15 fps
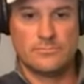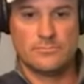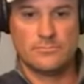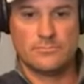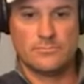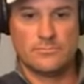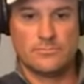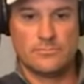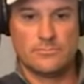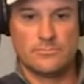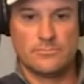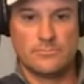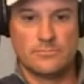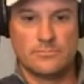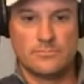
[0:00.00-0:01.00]

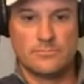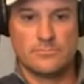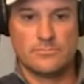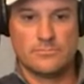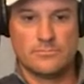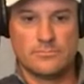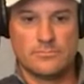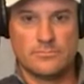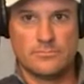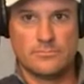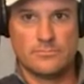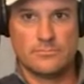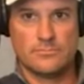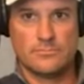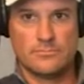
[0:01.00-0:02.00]

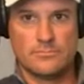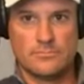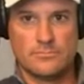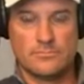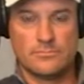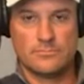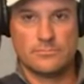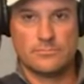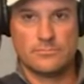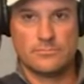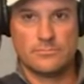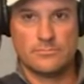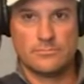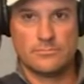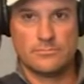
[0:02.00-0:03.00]

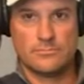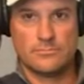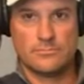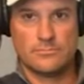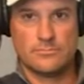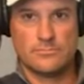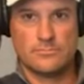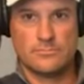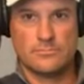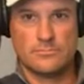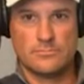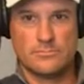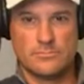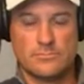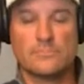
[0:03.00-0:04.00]

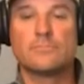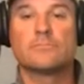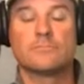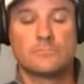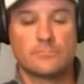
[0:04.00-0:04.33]
(not speaking)